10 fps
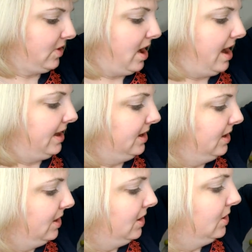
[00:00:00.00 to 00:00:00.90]
got
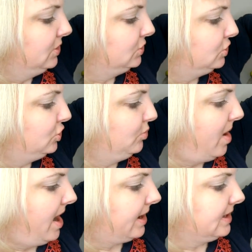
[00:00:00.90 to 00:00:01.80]
two
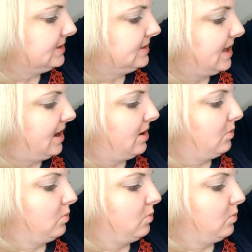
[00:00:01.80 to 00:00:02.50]
pockets there.